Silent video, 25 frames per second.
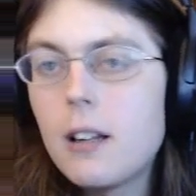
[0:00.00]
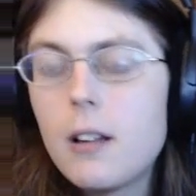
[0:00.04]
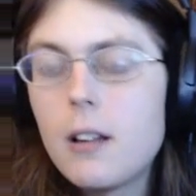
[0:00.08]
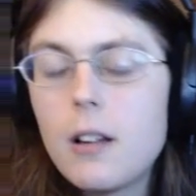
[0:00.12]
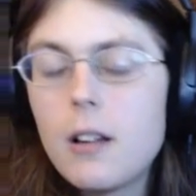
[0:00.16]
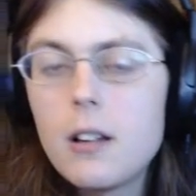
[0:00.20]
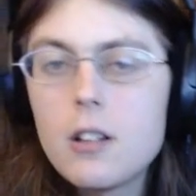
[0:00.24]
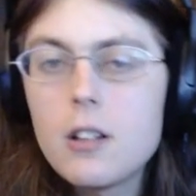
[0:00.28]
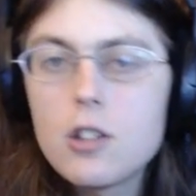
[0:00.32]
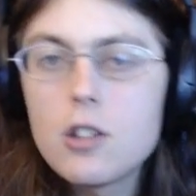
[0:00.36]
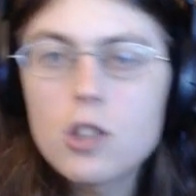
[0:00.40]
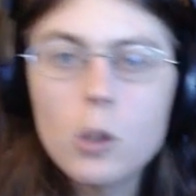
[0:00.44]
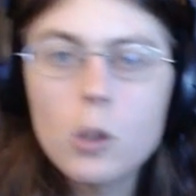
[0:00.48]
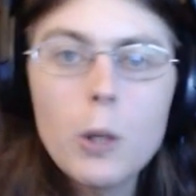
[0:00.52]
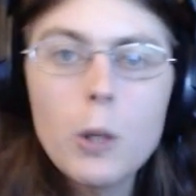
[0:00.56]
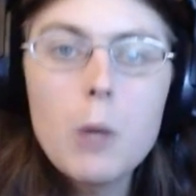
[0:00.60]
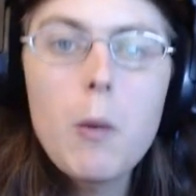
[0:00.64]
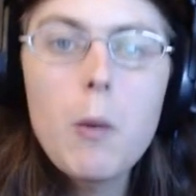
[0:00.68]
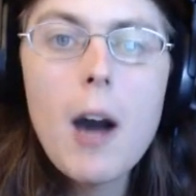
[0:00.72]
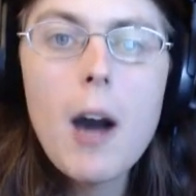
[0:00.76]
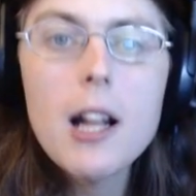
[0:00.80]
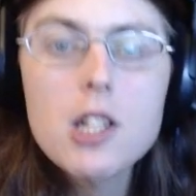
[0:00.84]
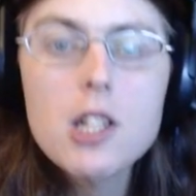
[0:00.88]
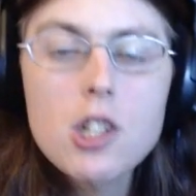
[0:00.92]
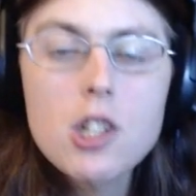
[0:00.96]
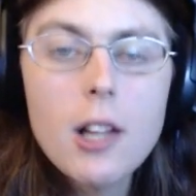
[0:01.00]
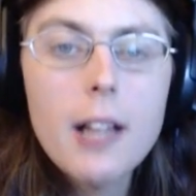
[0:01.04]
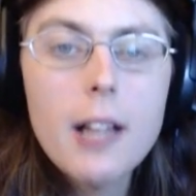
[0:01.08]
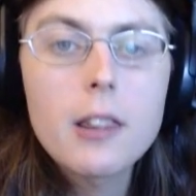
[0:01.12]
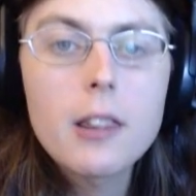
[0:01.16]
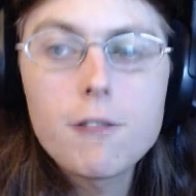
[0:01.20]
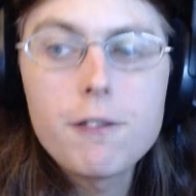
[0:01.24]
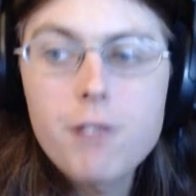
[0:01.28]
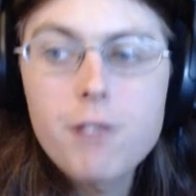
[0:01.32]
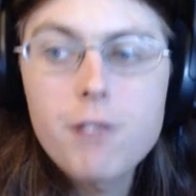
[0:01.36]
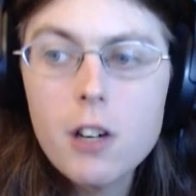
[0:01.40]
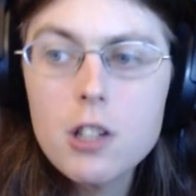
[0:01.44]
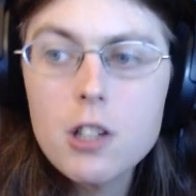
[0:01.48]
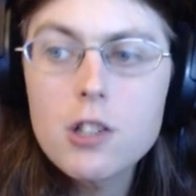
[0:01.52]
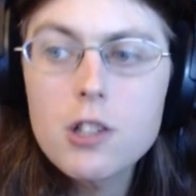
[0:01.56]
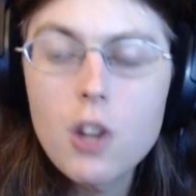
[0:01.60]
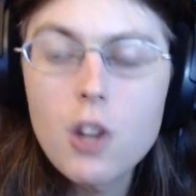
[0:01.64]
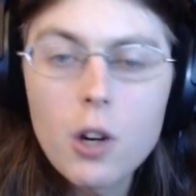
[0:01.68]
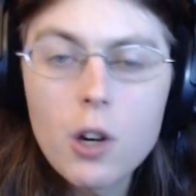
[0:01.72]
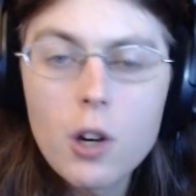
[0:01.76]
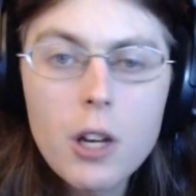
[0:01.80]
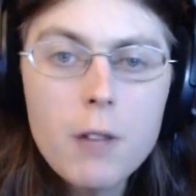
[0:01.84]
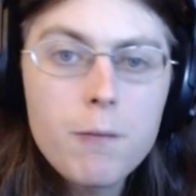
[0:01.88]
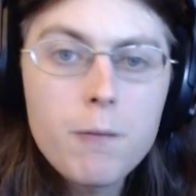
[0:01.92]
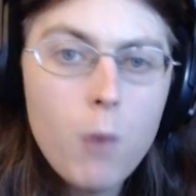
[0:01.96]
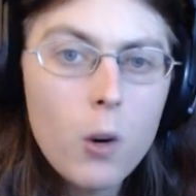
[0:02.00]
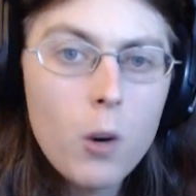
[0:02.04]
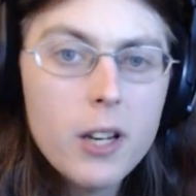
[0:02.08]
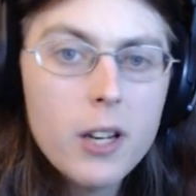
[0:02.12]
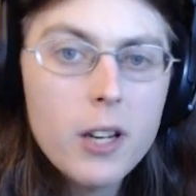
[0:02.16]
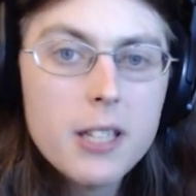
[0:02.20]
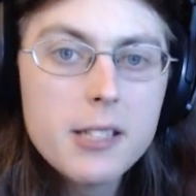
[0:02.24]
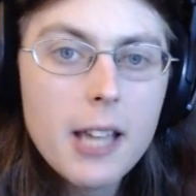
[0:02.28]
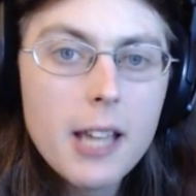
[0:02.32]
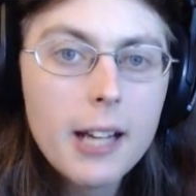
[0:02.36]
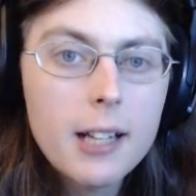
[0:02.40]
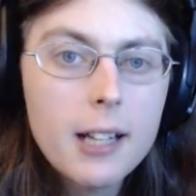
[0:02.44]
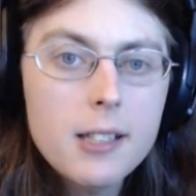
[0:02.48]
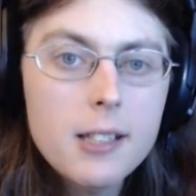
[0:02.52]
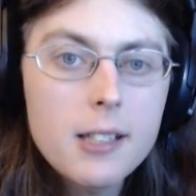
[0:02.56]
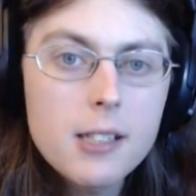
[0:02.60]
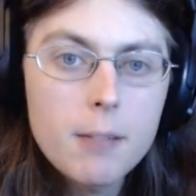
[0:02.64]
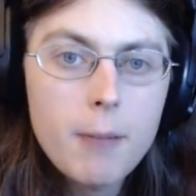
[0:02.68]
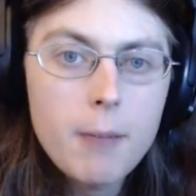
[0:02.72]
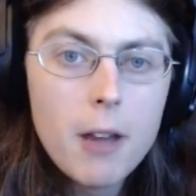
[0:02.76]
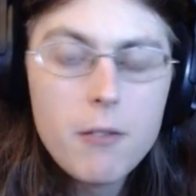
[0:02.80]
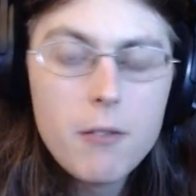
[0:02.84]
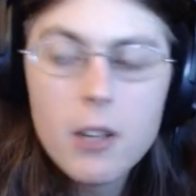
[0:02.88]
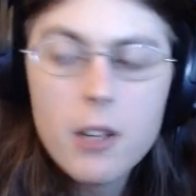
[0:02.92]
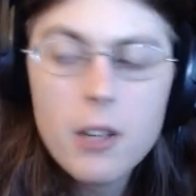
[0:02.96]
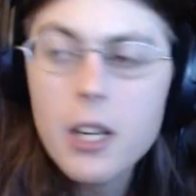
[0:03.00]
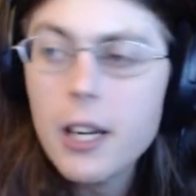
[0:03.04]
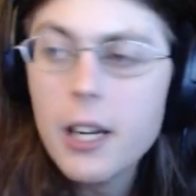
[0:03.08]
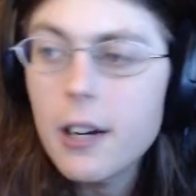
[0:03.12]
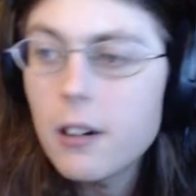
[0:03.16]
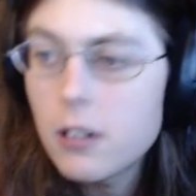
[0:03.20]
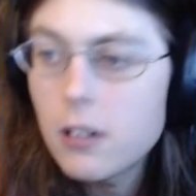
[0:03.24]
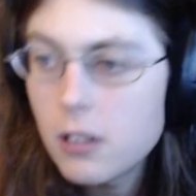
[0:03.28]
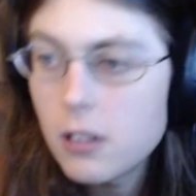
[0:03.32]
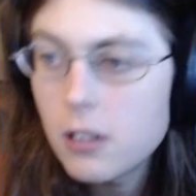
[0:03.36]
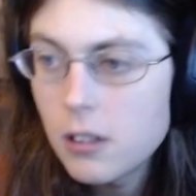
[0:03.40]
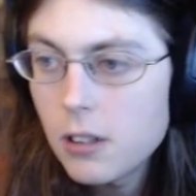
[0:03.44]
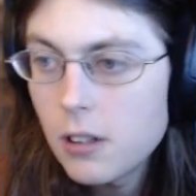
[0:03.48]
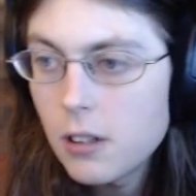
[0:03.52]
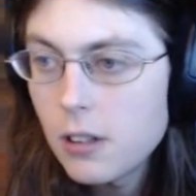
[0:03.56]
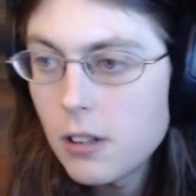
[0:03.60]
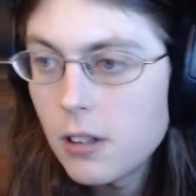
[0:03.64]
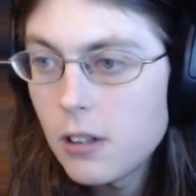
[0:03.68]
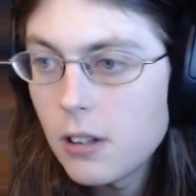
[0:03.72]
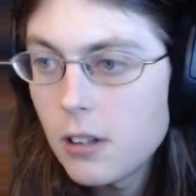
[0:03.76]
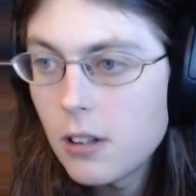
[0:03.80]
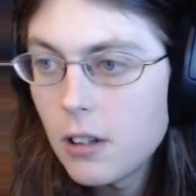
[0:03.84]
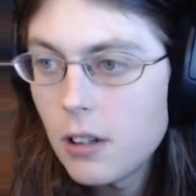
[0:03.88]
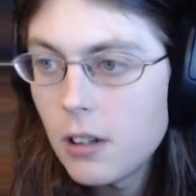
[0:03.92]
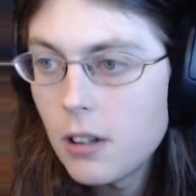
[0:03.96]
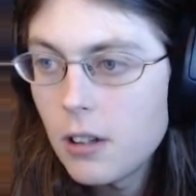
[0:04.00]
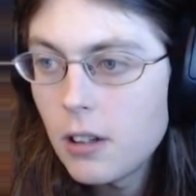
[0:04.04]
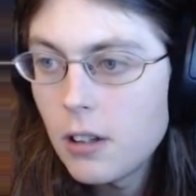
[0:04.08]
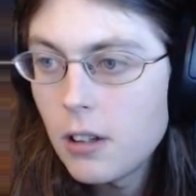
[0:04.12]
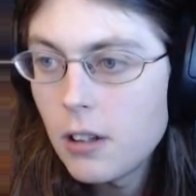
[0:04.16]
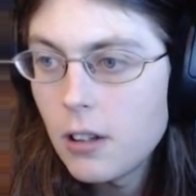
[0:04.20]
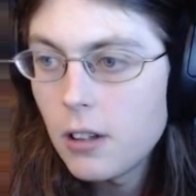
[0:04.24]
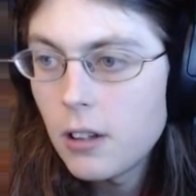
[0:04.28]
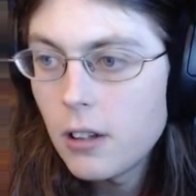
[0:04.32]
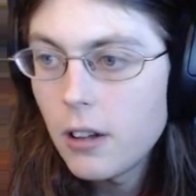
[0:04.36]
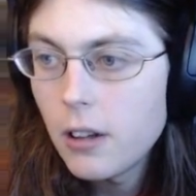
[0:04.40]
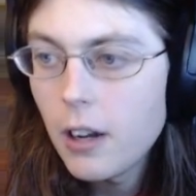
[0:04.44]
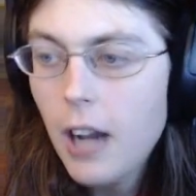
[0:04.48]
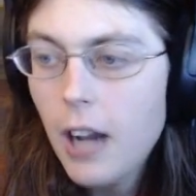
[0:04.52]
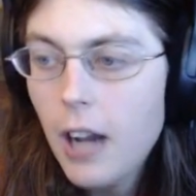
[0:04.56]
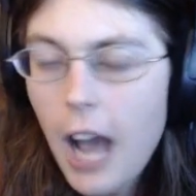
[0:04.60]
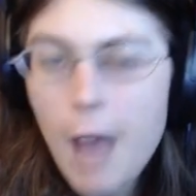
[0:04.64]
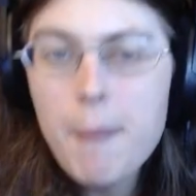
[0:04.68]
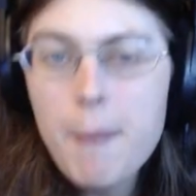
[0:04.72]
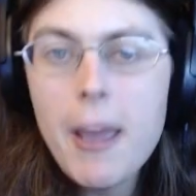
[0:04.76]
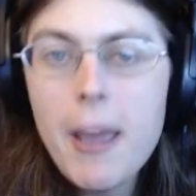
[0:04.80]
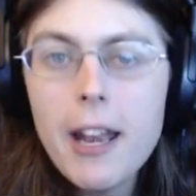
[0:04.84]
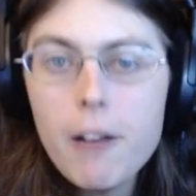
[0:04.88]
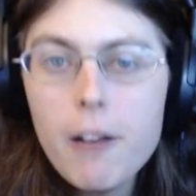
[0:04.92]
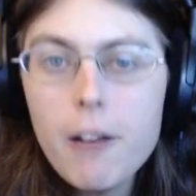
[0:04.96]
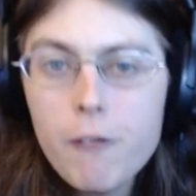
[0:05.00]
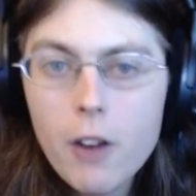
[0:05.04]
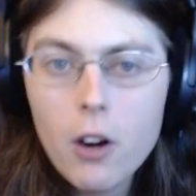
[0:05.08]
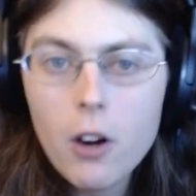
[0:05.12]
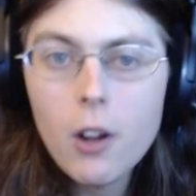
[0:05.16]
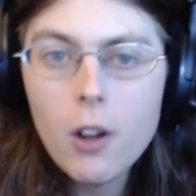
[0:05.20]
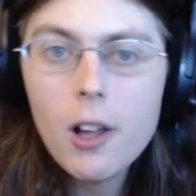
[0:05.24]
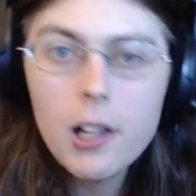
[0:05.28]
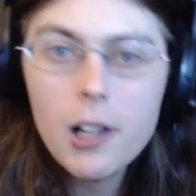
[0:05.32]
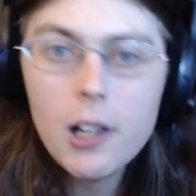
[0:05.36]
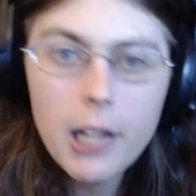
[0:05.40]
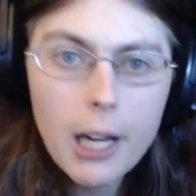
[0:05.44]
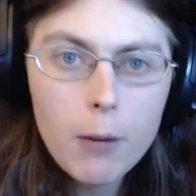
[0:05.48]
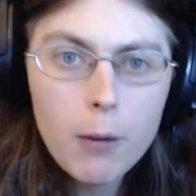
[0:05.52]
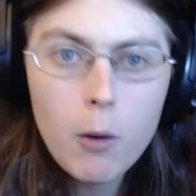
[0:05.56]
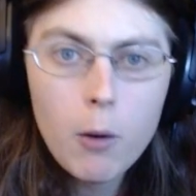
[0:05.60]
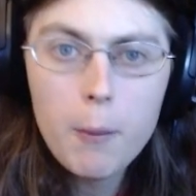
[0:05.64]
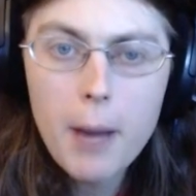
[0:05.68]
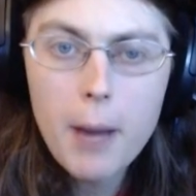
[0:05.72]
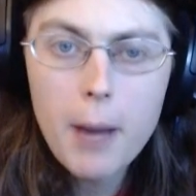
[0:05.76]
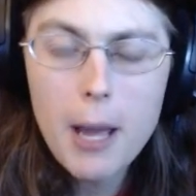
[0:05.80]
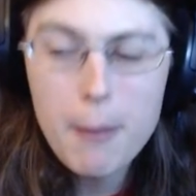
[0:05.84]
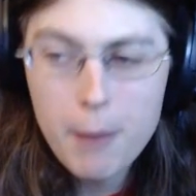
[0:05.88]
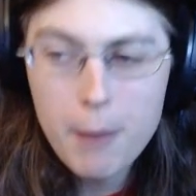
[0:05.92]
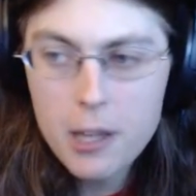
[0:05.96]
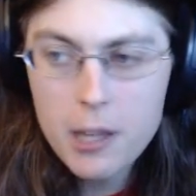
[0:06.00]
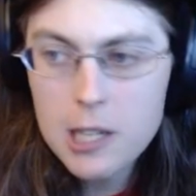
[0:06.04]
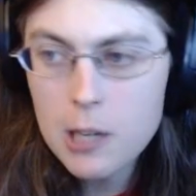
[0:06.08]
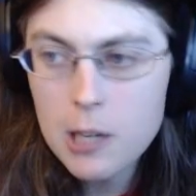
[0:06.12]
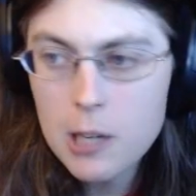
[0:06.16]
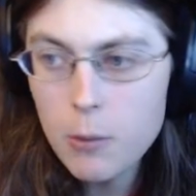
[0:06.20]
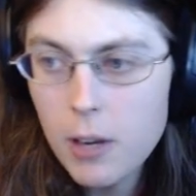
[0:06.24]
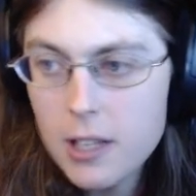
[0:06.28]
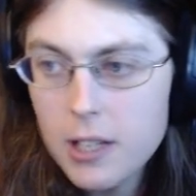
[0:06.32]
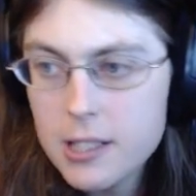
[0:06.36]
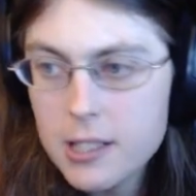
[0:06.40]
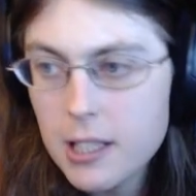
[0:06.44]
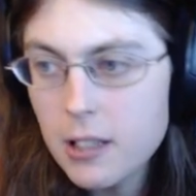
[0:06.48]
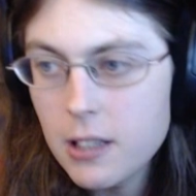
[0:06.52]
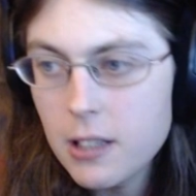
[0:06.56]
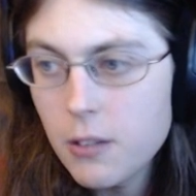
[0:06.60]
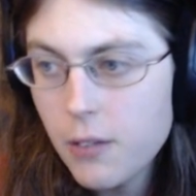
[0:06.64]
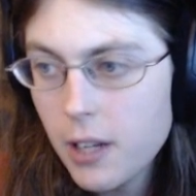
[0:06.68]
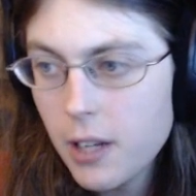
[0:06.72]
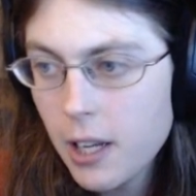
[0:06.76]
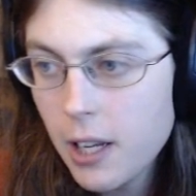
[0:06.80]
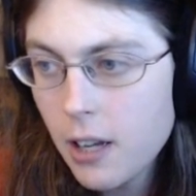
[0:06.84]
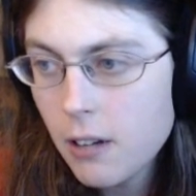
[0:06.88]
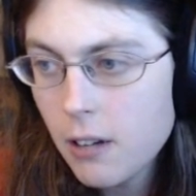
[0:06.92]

So he watched like the first 30, 40 seconds of my video. I made it very clear what my opinion was in the video.